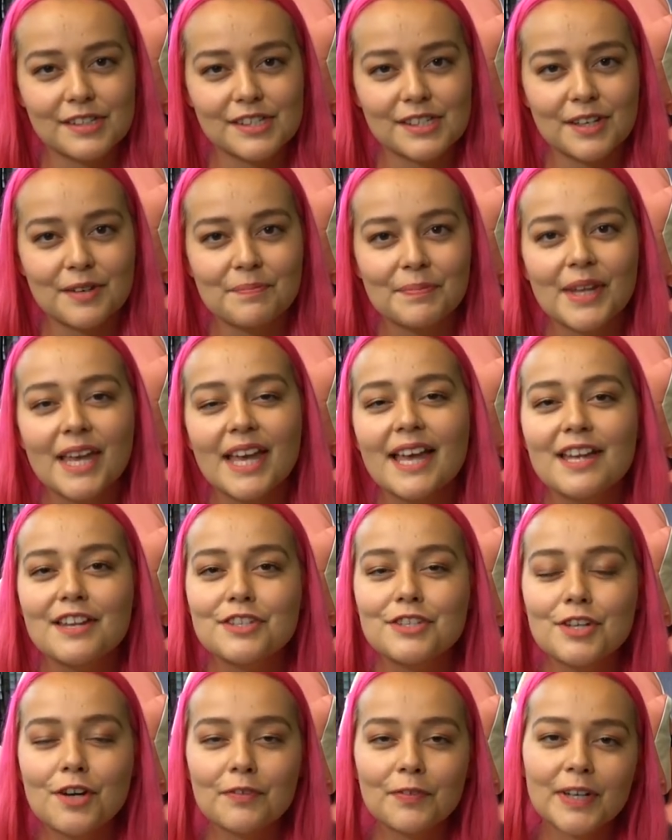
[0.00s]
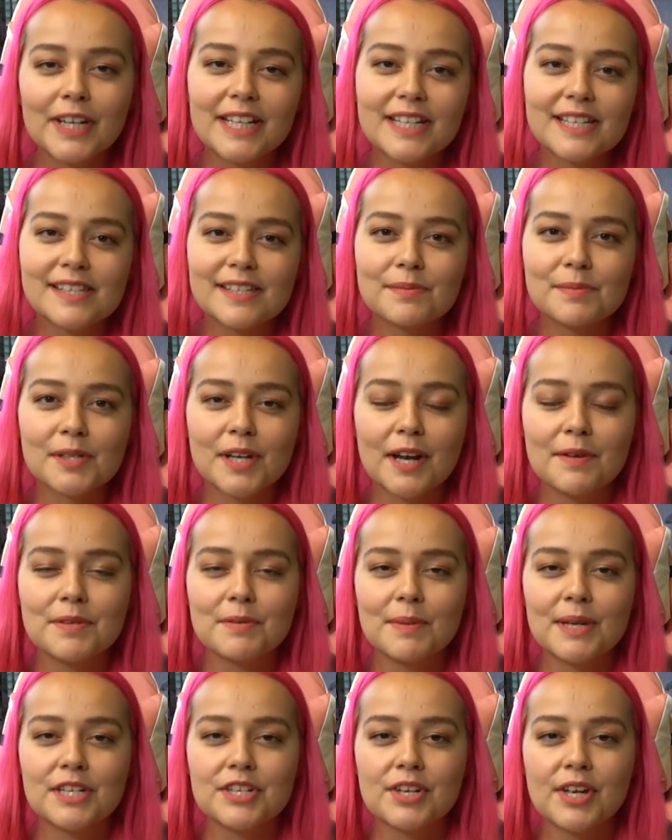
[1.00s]
So don't forget to subscribe
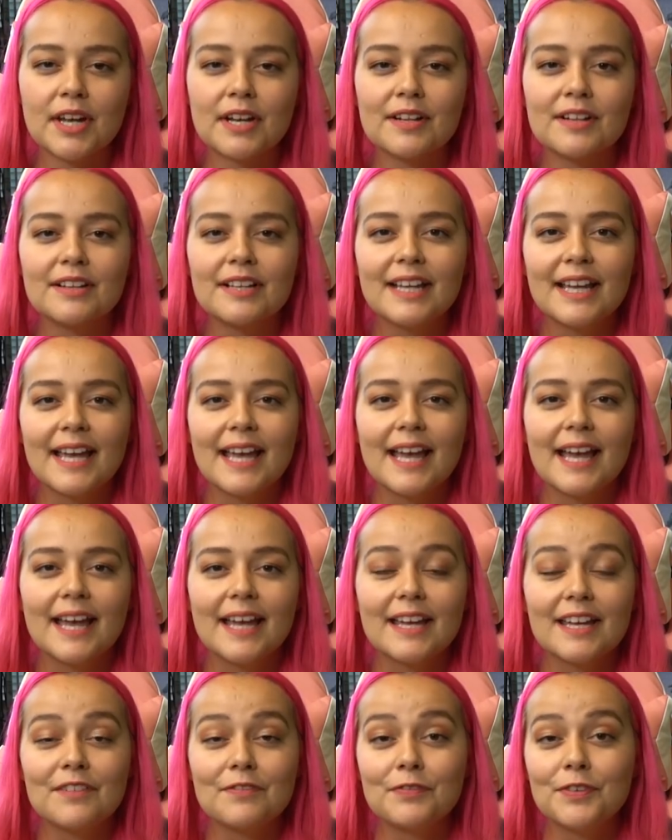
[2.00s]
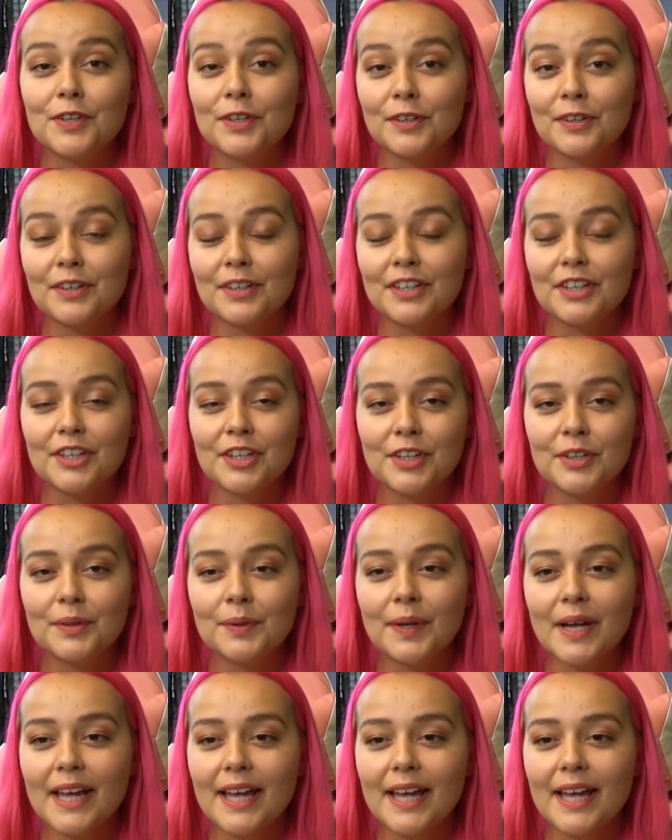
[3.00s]
to my channel if you're new.